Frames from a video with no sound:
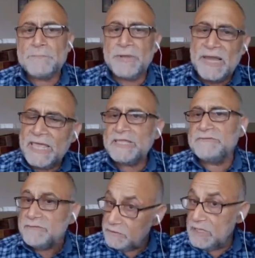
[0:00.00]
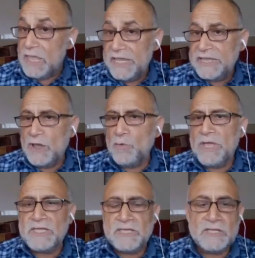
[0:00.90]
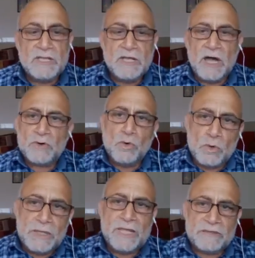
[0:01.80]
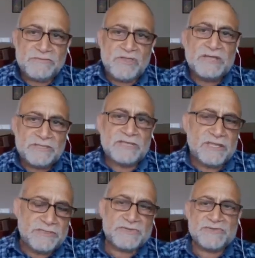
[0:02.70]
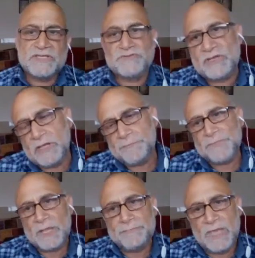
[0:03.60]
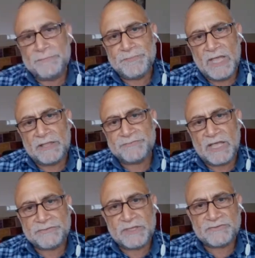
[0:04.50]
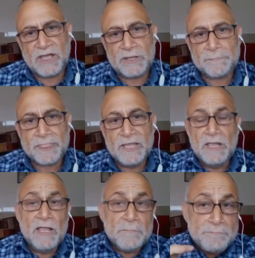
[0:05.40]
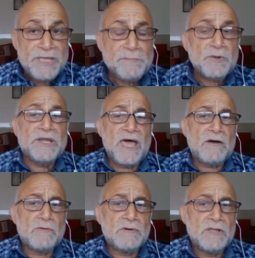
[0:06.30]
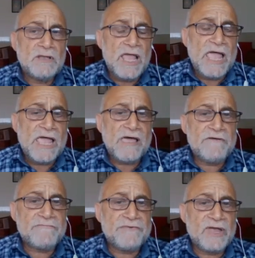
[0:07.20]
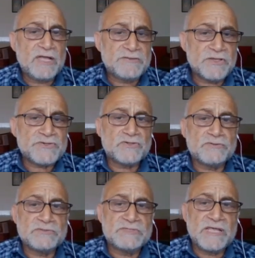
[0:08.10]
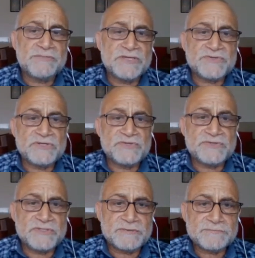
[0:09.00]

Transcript: played in a way a role in tightening the siege at the time. People now have understood that this is